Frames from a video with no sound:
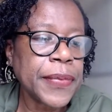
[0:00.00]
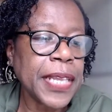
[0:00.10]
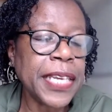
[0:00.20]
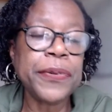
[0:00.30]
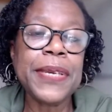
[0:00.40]

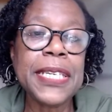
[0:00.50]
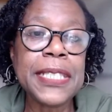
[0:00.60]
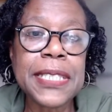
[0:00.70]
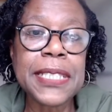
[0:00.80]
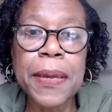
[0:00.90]

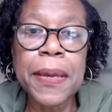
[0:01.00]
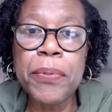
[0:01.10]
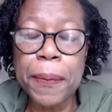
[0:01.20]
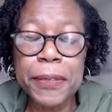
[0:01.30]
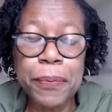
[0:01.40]
increased
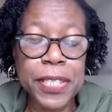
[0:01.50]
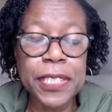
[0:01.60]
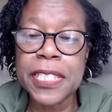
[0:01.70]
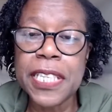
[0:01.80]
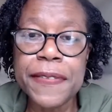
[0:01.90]

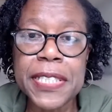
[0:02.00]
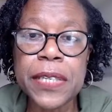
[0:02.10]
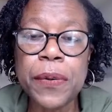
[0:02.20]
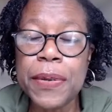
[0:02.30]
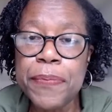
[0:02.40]

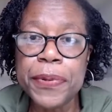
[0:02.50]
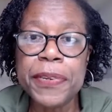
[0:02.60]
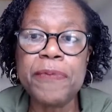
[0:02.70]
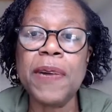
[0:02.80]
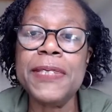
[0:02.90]
productivity or
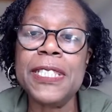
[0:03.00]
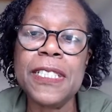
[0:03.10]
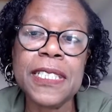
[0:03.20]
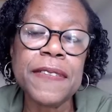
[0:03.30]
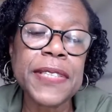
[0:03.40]
improved
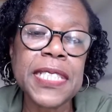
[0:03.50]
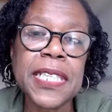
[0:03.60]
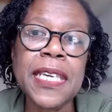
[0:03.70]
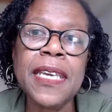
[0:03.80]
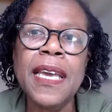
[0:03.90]

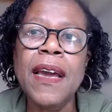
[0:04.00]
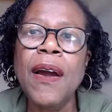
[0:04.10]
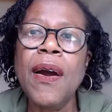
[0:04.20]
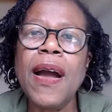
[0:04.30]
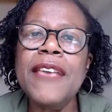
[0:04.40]
productivity,
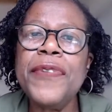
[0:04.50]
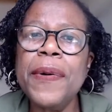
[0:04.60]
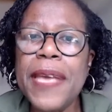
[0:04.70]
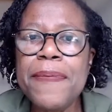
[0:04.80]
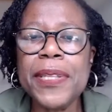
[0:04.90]
if
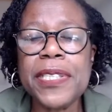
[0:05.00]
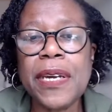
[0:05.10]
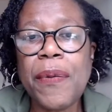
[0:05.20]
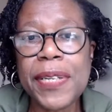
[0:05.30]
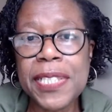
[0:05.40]
you're able to
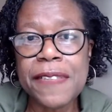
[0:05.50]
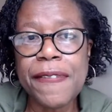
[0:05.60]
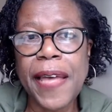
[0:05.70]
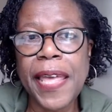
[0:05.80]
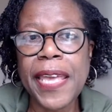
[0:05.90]

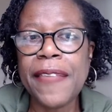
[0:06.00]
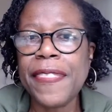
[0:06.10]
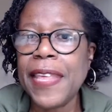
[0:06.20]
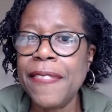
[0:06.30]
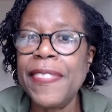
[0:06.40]
quantify it,
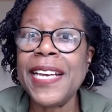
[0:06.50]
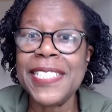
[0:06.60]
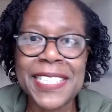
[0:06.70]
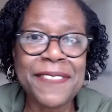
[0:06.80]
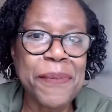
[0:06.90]
then
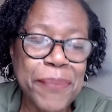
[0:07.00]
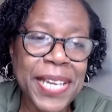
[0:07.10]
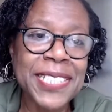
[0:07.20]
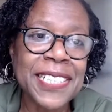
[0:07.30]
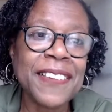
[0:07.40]
that's even
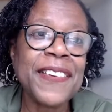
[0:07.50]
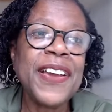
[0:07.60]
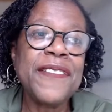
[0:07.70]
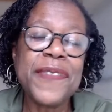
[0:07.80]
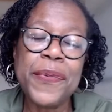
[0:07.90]
better
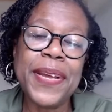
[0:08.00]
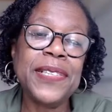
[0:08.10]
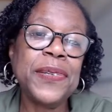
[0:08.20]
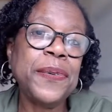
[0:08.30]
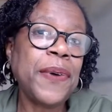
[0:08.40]
for
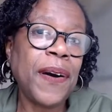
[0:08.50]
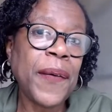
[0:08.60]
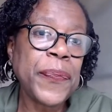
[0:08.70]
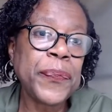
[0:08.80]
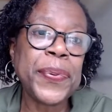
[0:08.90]
when you
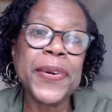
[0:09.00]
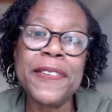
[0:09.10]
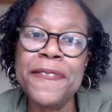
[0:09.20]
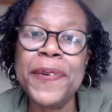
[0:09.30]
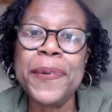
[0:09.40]
are
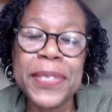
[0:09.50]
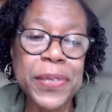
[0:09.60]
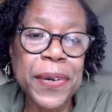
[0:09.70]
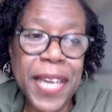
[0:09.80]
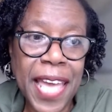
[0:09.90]
putting forward
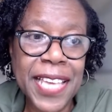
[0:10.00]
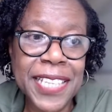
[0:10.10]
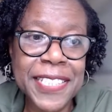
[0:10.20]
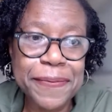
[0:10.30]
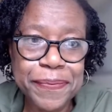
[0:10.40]
your case.